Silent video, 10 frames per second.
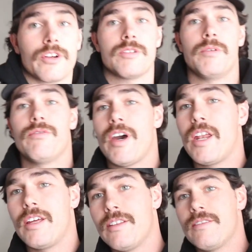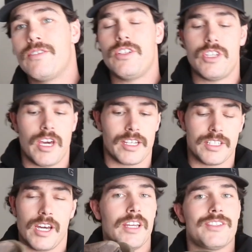CRISPI Nevada GTX
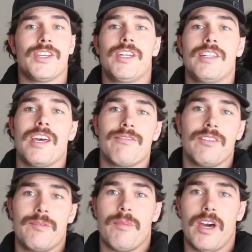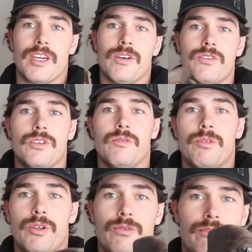non-insulated, definitely my go-to boot